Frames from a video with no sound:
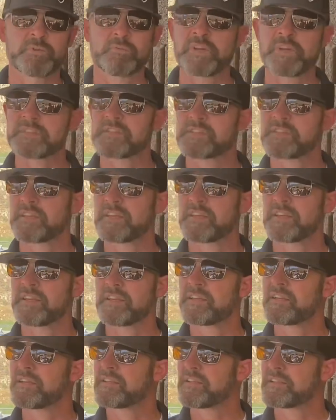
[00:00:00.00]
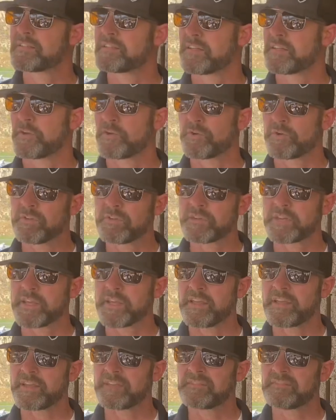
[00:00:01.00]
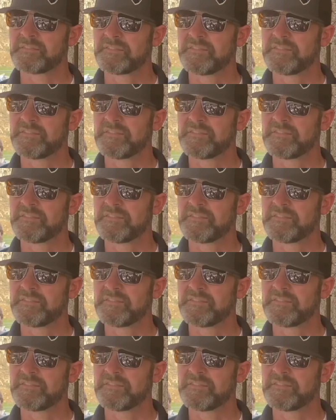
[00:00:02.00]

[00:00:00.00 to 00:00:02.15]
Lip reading: Is it a girl and a gun?